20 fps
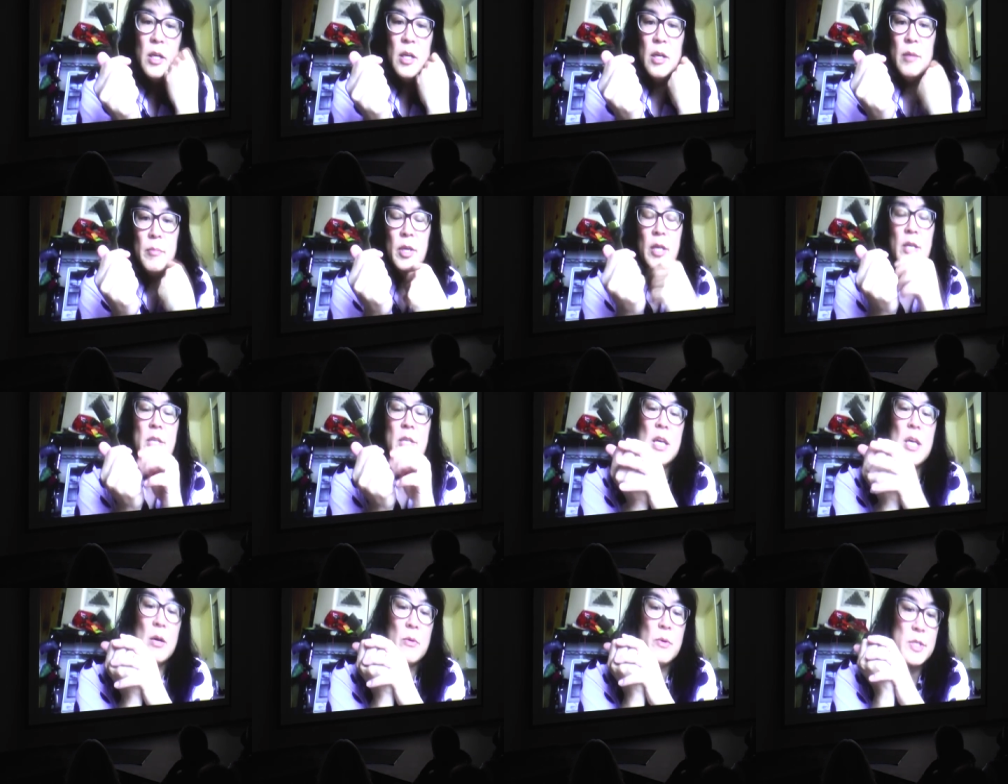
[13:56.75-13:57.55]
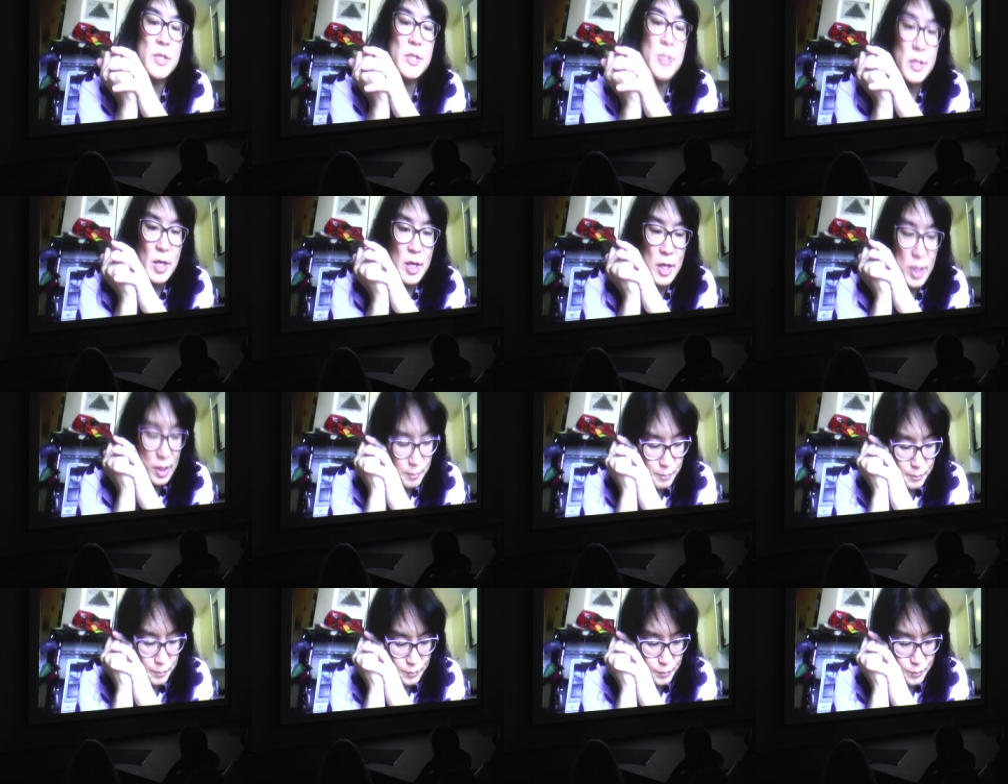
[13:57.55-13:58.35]
Because that was a
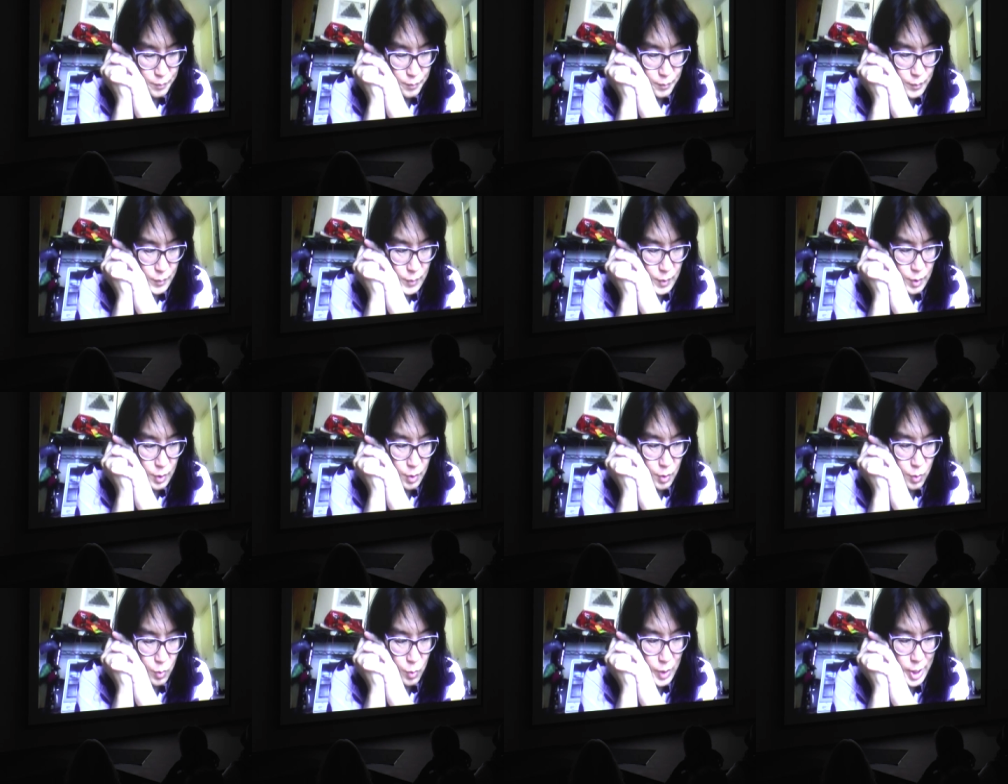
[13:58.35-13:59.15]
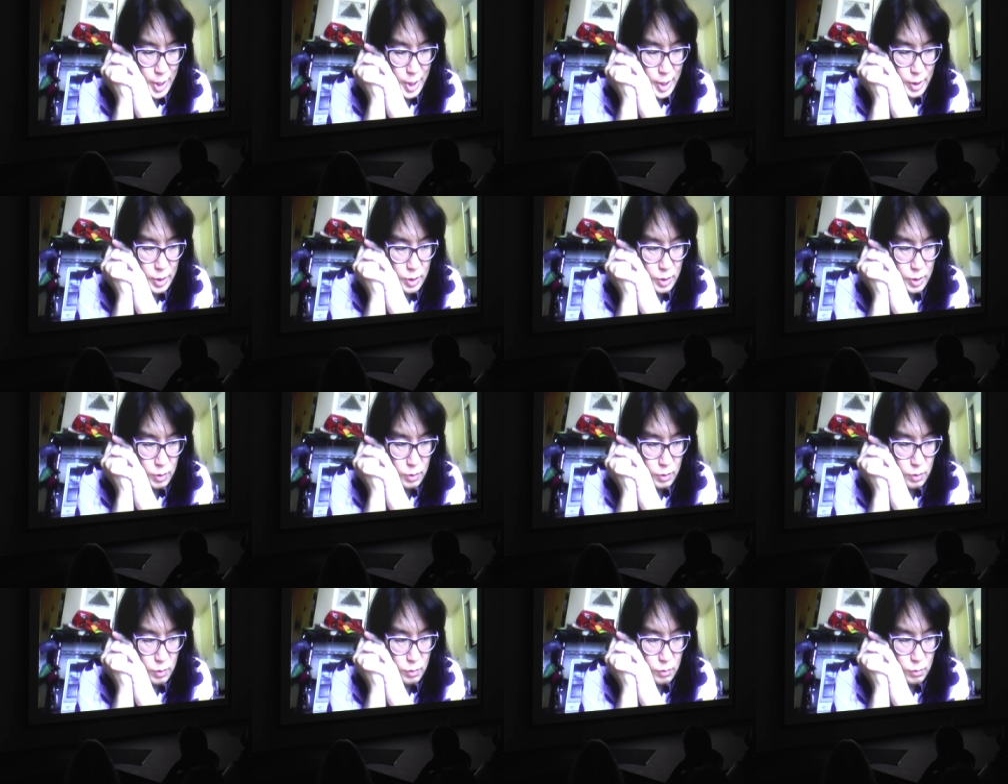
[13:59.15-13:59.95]
time
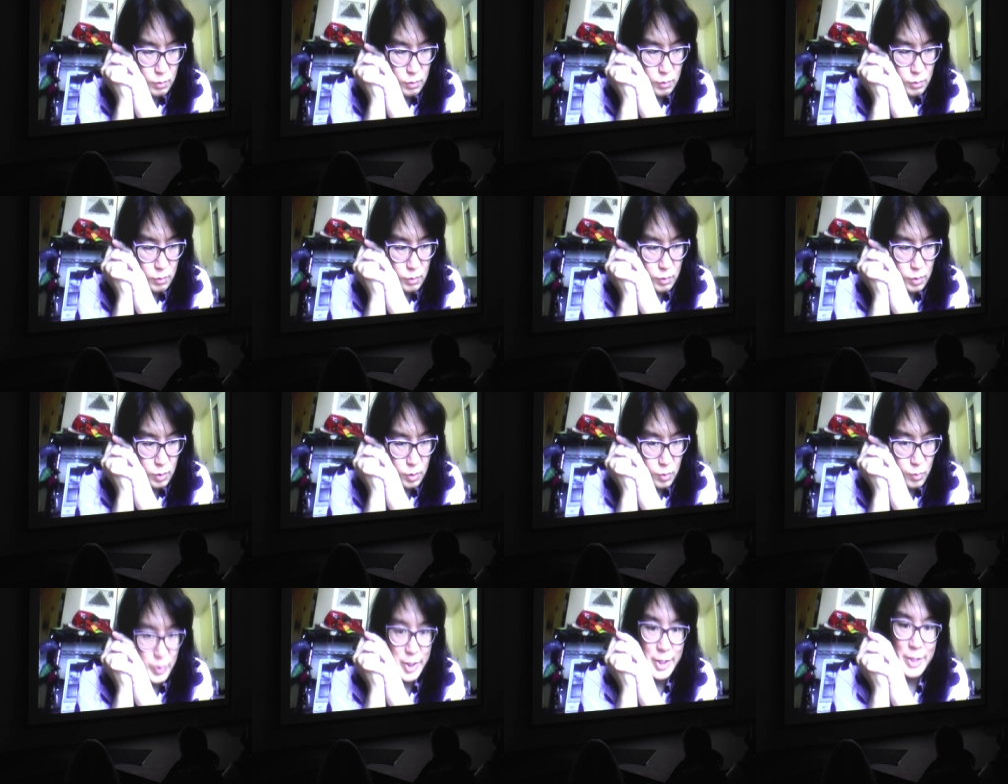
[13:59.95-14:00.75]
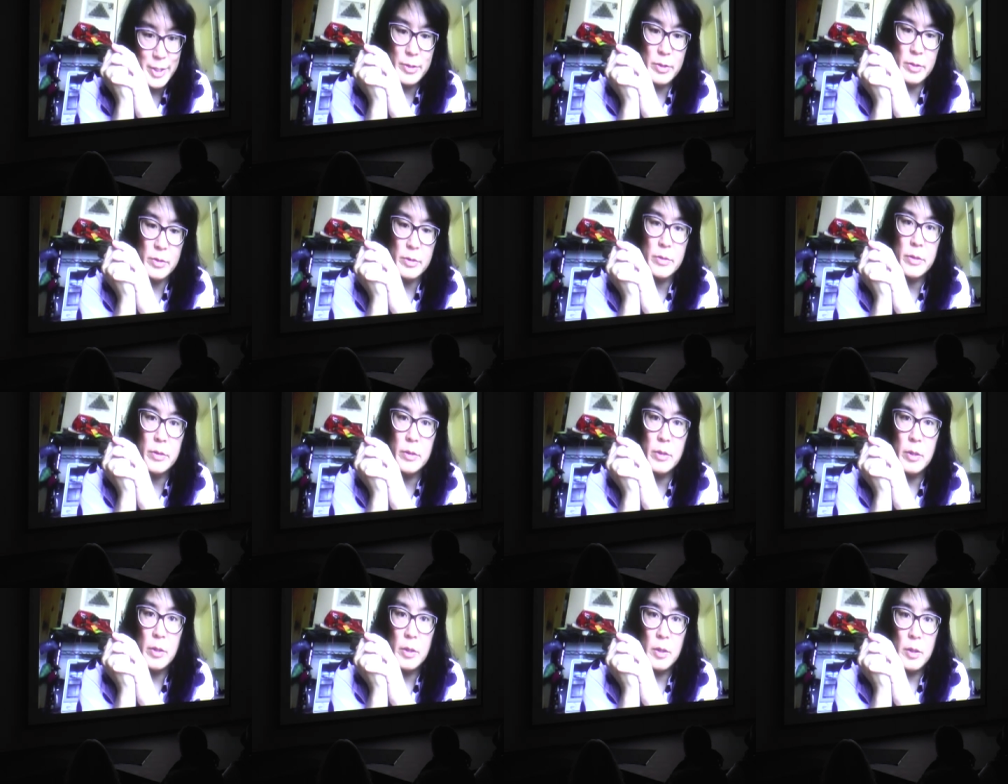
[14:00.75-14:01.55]
when we didn't
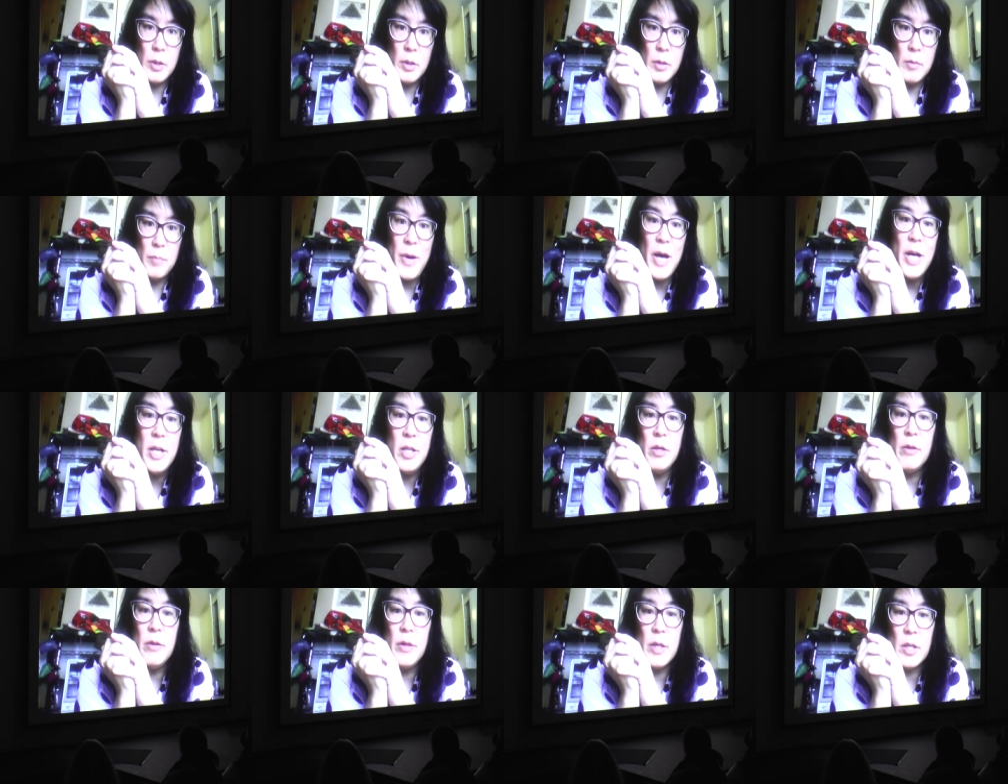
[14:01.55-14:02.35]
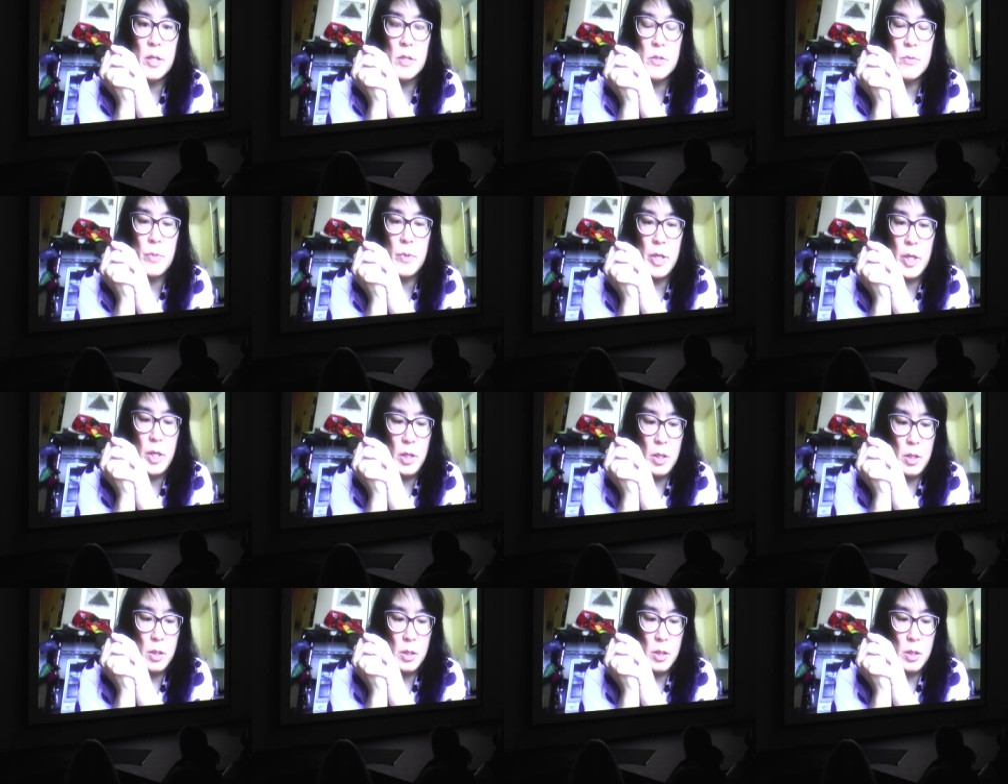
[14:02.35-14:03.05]
buy things, we